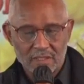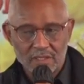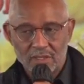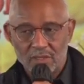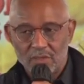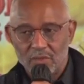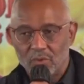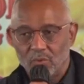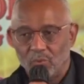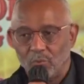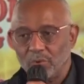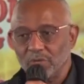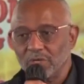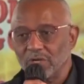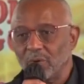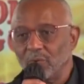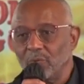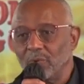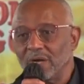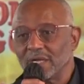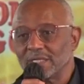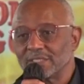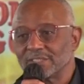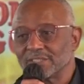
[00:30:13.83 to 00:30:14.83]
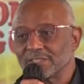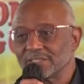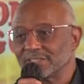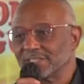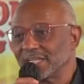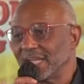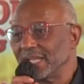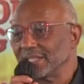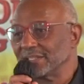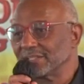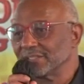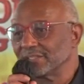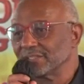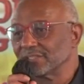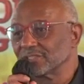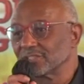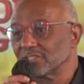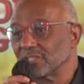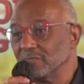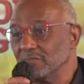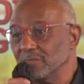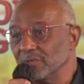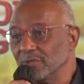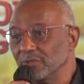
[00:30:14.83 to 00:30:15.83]
We don't want to take this
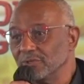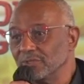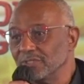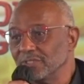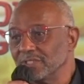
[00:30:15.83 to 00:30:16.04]
communion